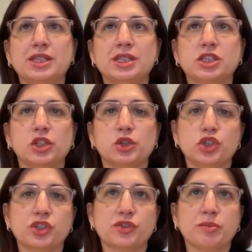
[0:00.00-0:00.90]
solutions
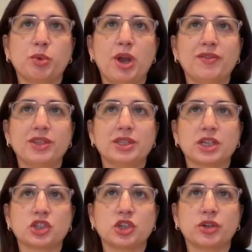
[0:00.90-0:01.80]
from the private
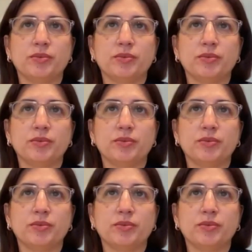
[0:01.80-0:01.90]
sector.